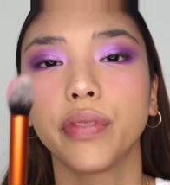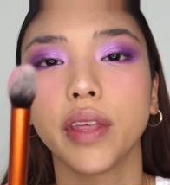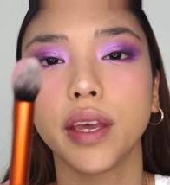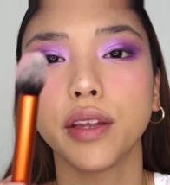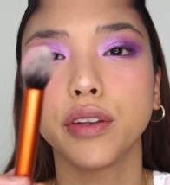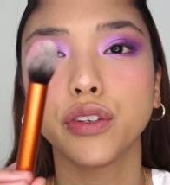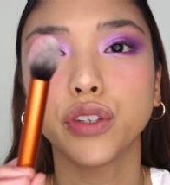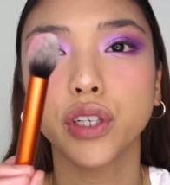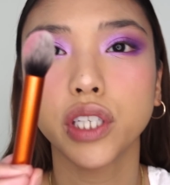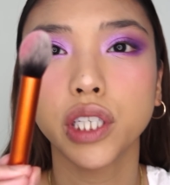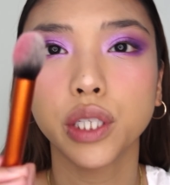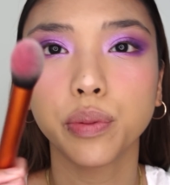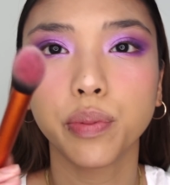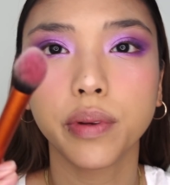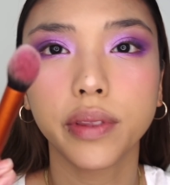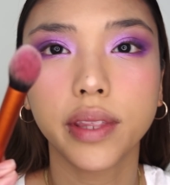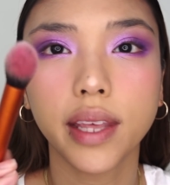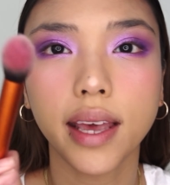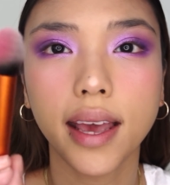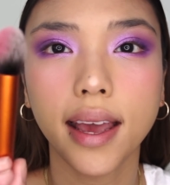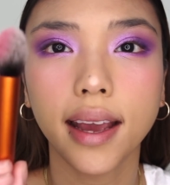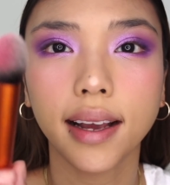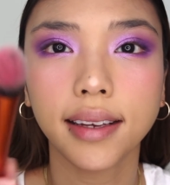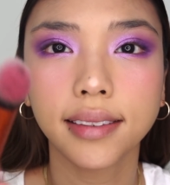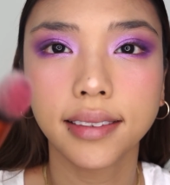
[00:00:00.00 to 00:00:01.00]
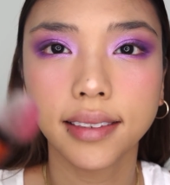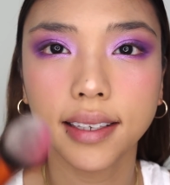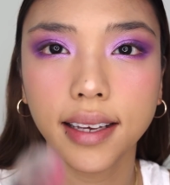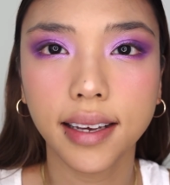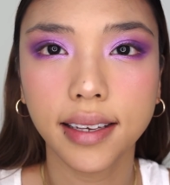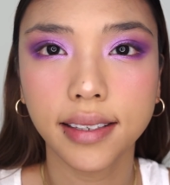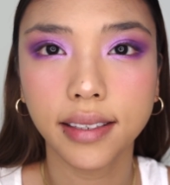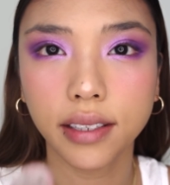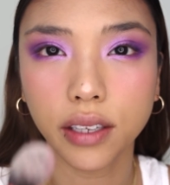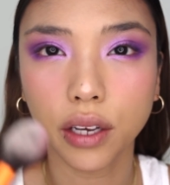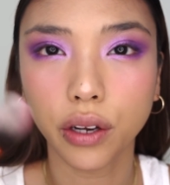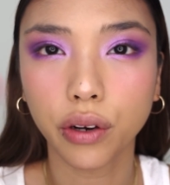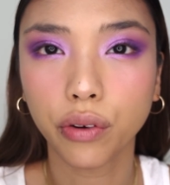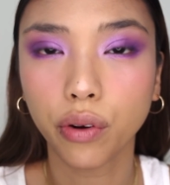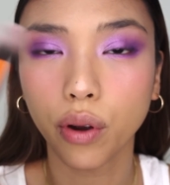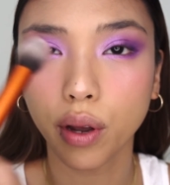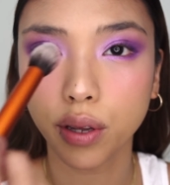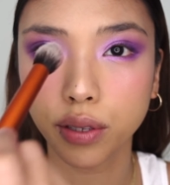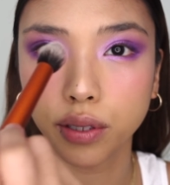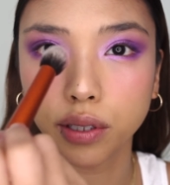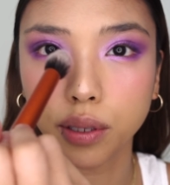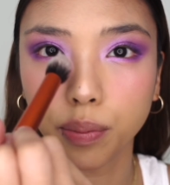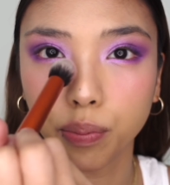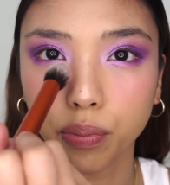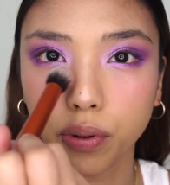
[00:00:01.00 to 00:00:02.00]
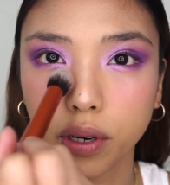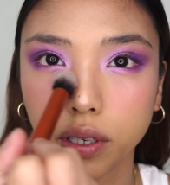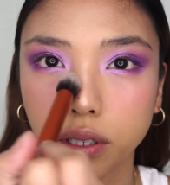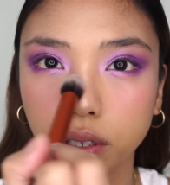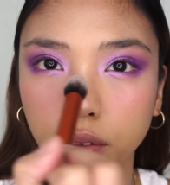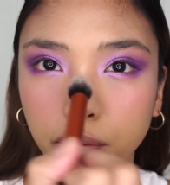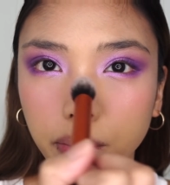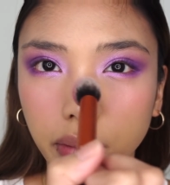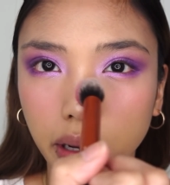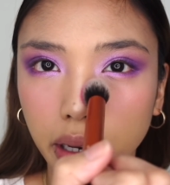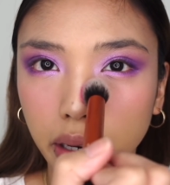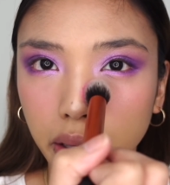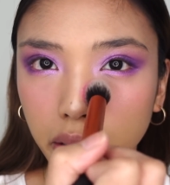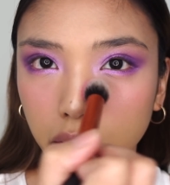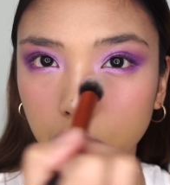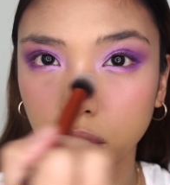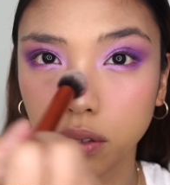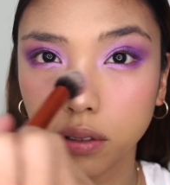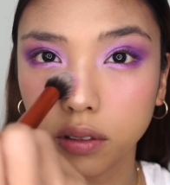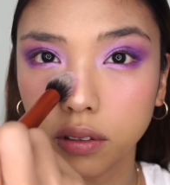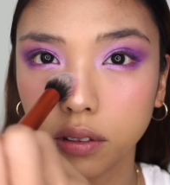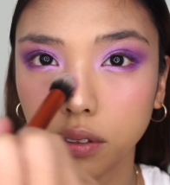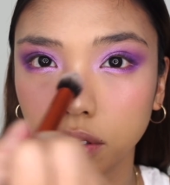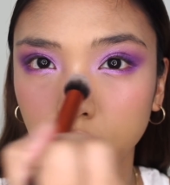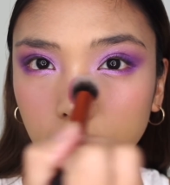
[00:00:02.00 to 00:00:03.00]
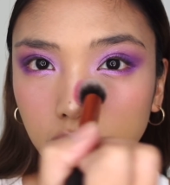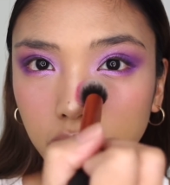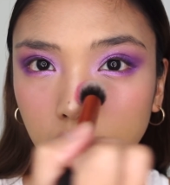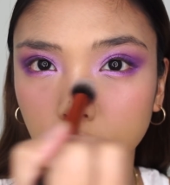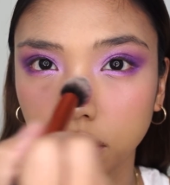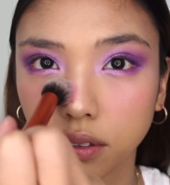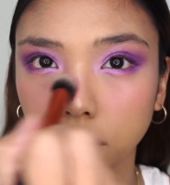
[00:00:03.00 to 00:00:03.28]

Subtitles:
Then just with the excess across the bridge of my nose.